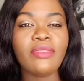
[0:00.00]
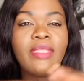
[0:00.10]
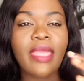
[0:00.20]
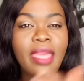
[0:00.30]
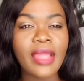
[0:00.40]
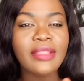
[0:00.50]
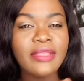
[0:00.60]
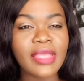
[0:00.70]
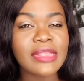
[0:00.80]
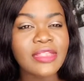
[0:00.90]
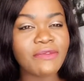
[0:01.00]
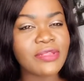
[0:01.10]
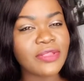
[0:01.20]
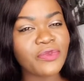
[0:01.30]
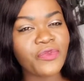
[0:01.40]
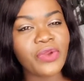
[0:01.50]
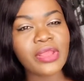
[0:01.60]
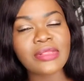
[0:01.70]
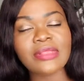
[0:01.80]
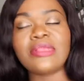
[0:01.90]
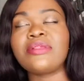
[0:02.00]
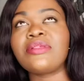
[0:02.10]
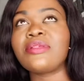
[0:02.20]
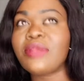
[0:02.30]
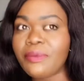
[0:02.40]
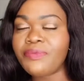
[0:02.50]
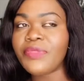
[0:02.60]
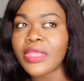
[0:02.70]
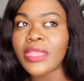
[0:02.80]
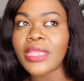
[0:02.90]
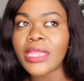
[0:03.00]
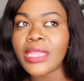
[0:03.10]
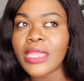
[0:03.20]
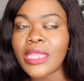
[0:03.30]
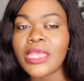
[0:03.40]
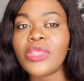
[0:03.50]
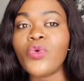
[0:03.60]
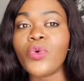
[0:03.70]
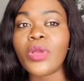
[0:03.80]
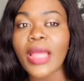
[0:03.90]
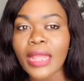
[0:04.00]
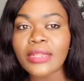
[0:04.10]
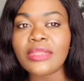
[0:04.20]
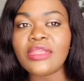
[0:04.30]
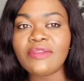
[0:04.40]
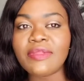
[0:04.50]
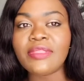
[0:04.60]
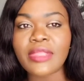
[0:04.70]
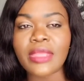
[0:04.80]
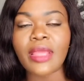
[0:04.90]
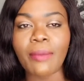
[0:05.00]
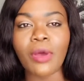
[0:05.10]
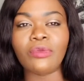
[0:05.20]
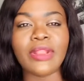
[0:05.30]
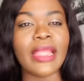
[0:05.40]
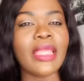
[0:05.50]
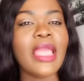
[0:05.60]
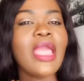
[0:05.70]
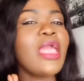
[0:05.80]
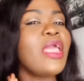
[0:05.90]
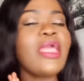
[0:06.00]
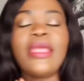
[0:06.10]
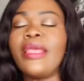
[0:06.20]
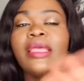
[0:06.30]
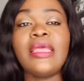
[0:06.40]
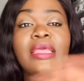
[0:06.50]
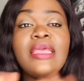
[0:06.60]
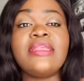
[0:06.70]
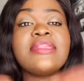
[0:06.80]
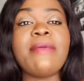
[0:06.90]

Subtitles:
The healthcare services in France is something you can't even think about. Like, it is the